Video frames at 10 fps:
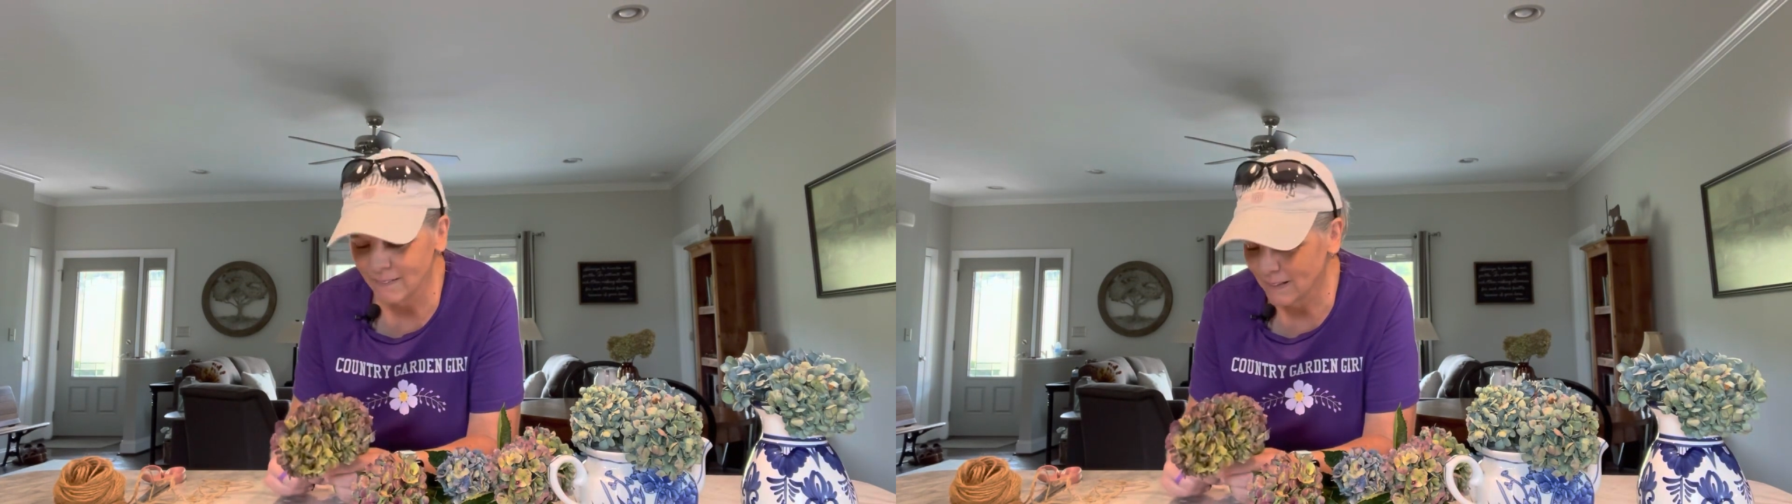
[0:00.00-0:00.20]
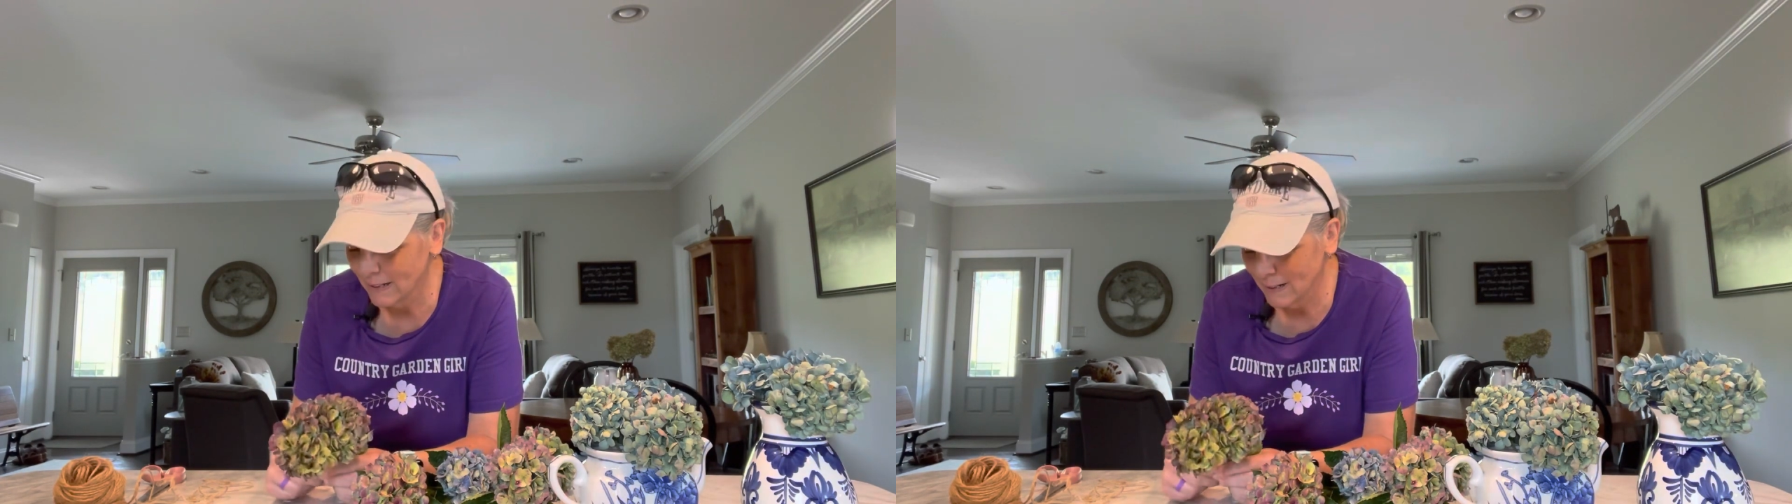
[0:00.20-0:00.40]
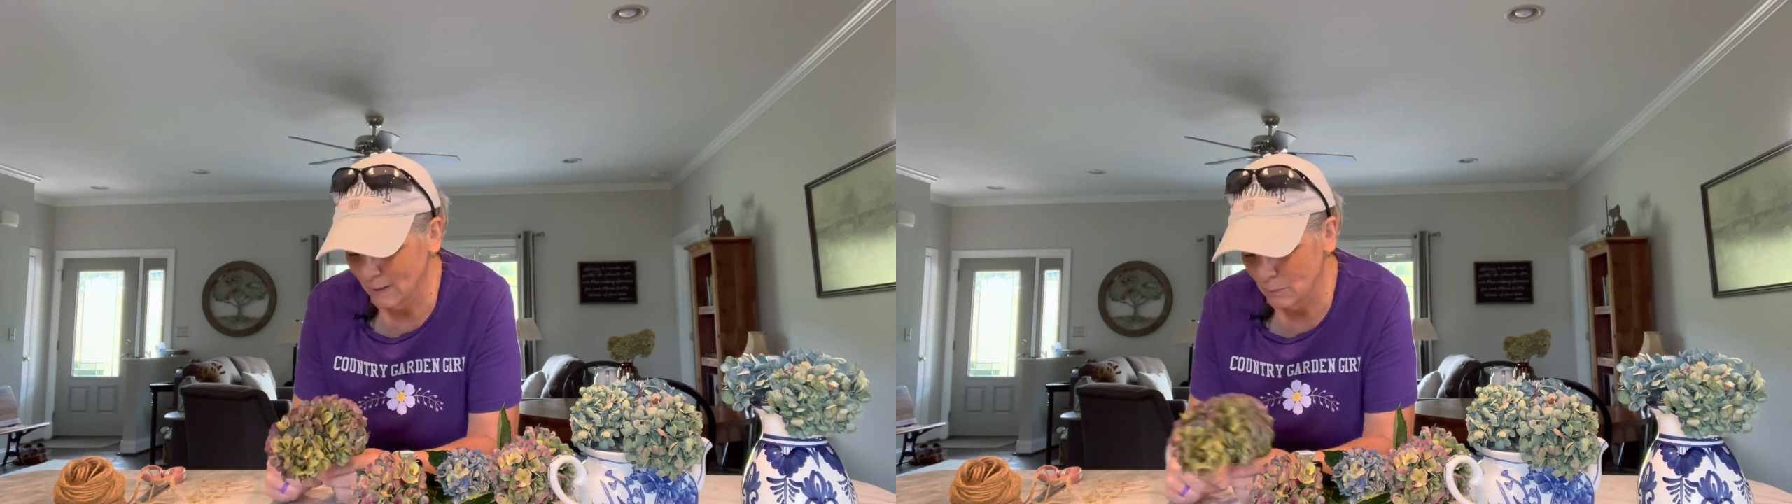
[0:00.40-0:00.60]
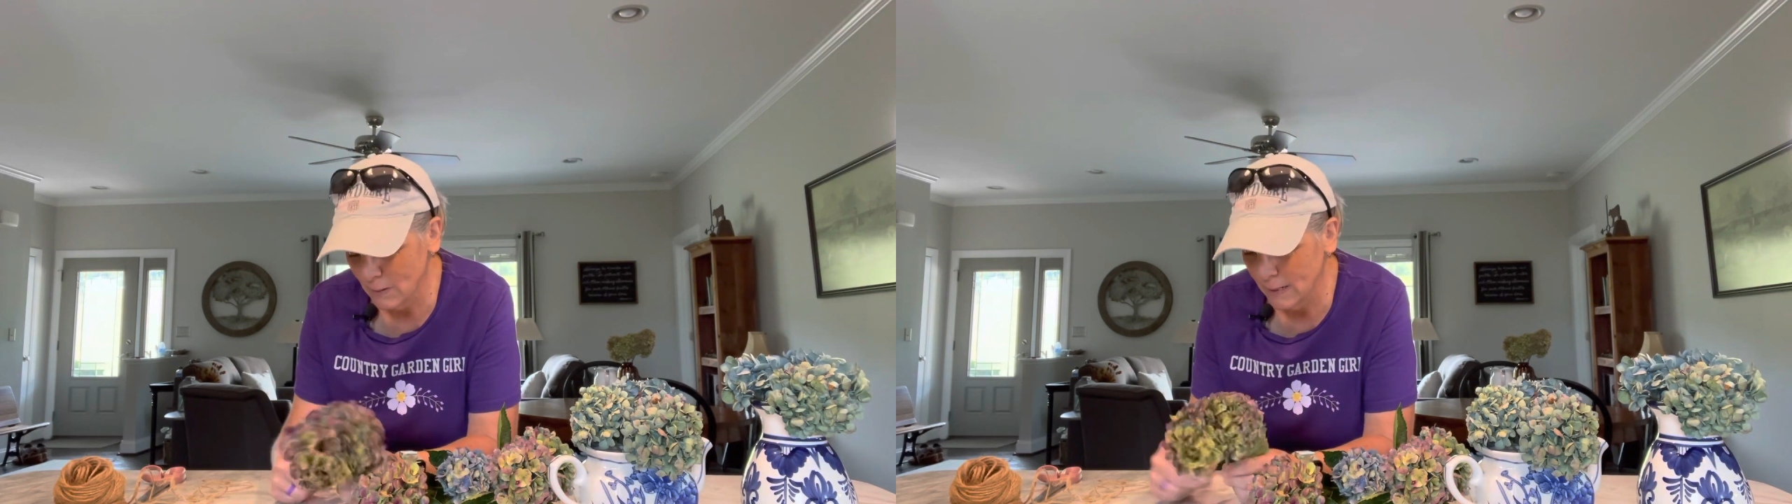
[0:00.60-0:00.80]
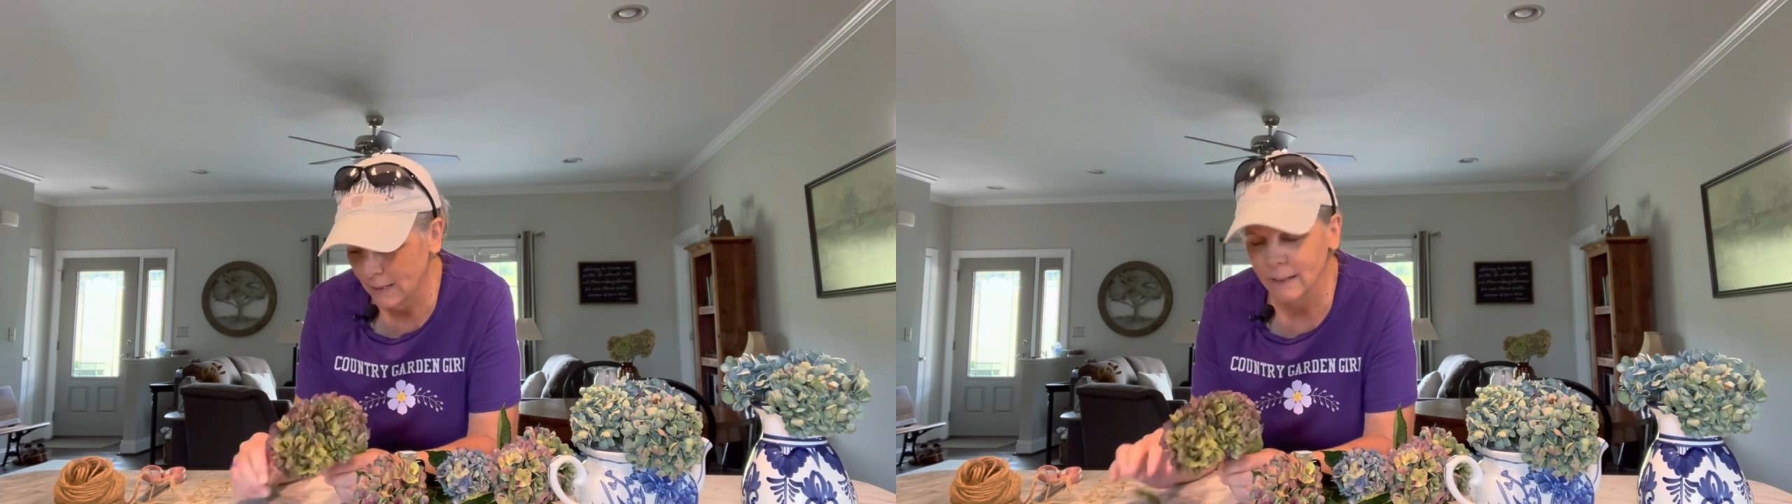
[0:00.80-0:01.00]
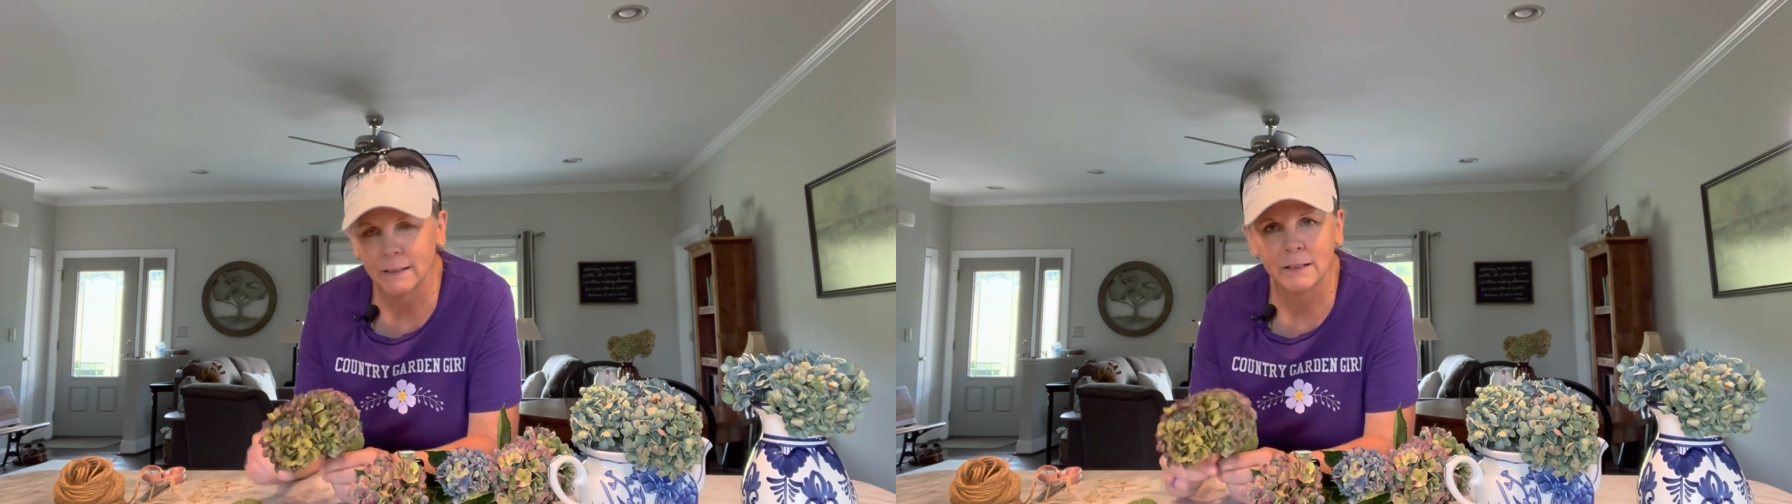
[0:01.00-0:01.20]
and they can be